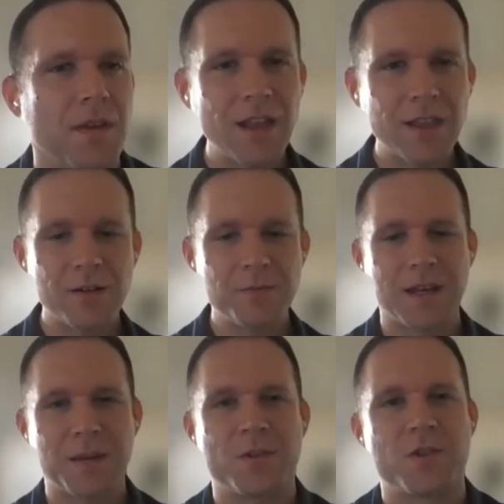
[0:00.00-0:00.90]
Hello,
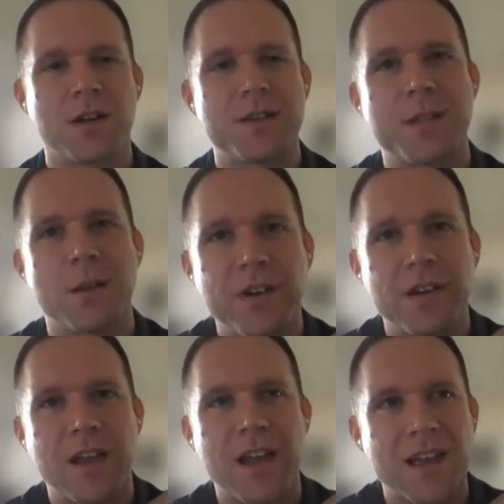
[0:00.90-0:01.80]
my name is John
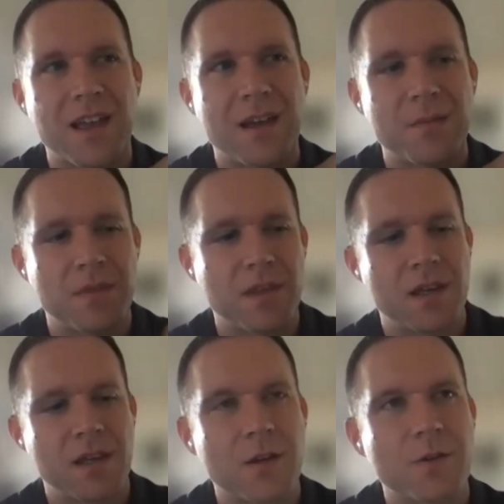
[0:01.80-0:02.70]
Sylva. I am
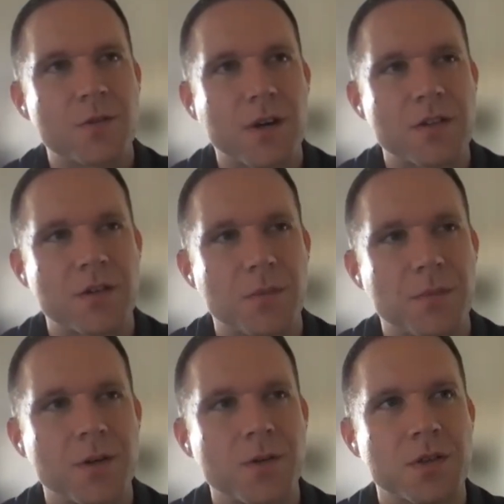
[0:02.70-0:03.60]
the director and
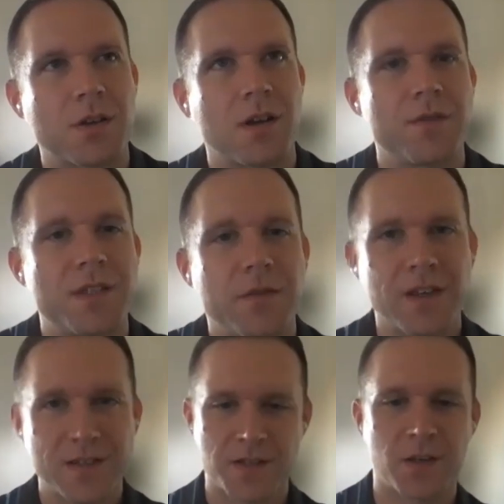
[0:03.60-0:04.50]
producer of
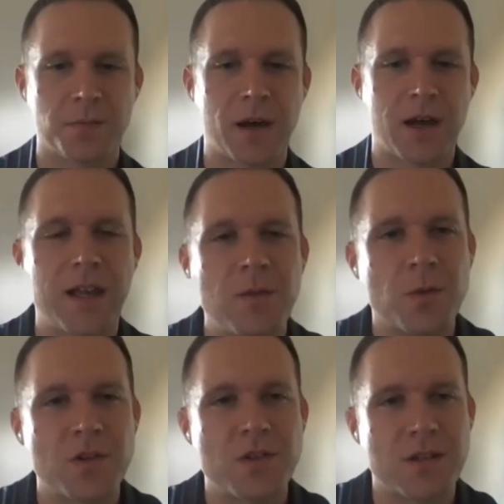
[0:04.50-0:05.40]
Sylvia Says Goodbye,
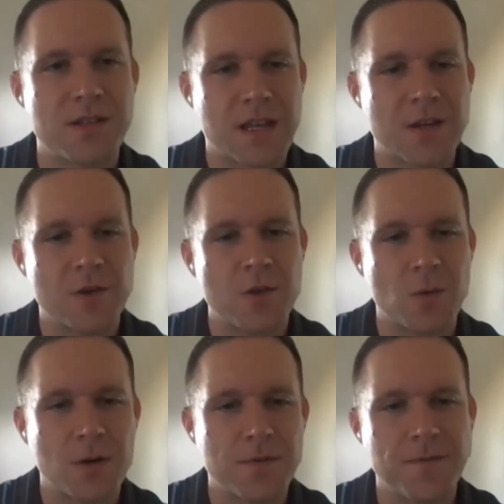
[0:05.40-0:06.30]
which is a
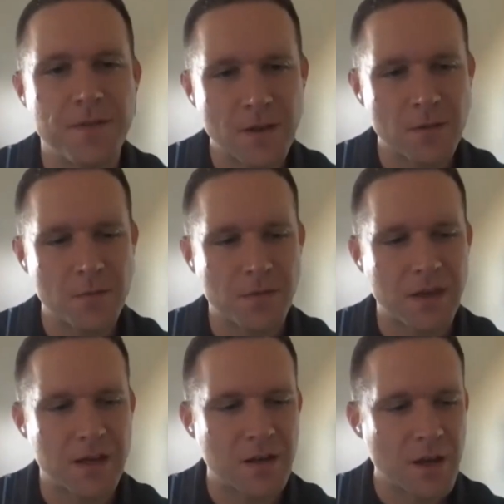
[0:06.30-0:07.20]
short film
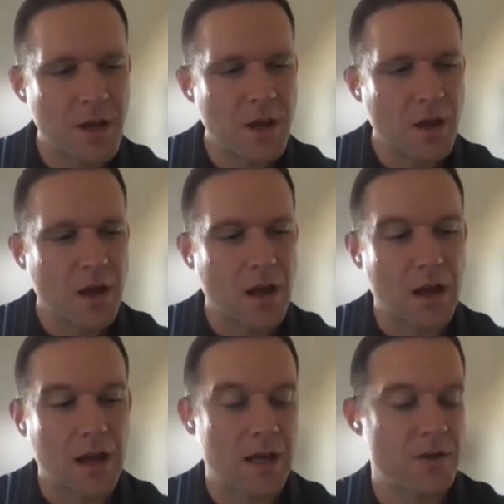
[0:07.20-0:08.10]
that
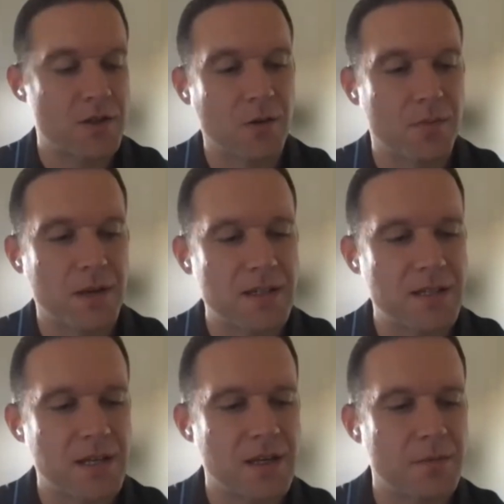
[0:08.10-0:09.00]
I shot with my
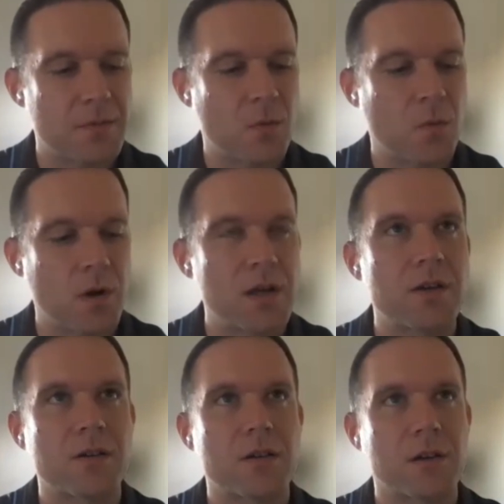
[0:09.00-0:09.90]
team 1
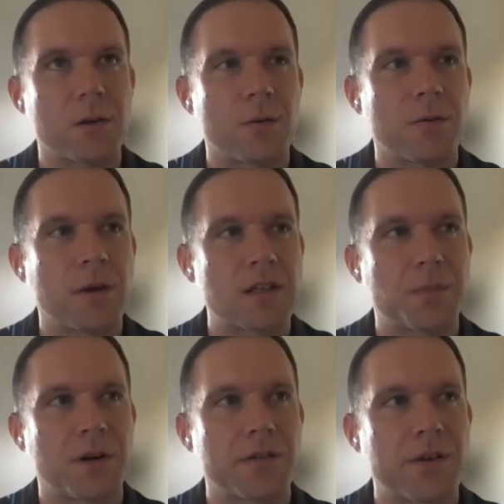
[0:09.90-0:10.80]
year ago as
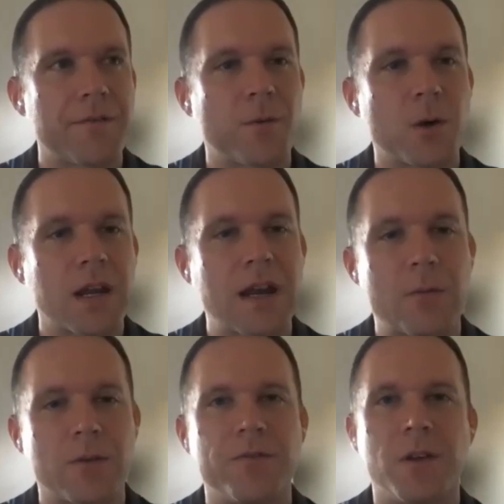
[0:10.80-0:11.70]
part of a
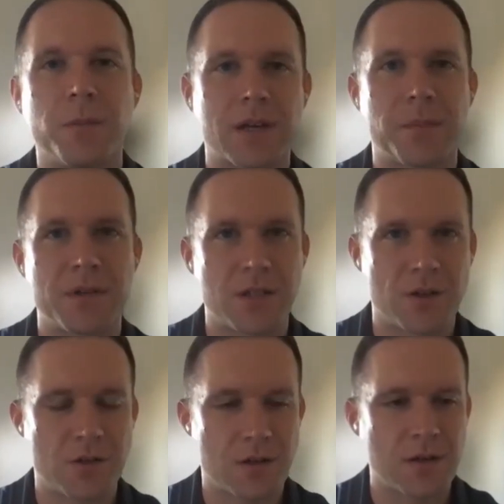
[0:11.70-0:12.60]
48-hour film
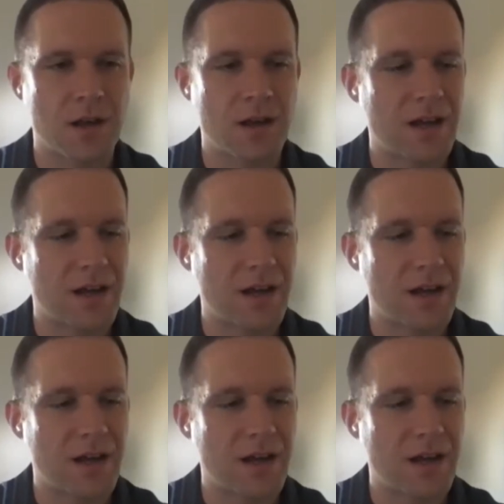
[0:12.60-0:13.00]
competition.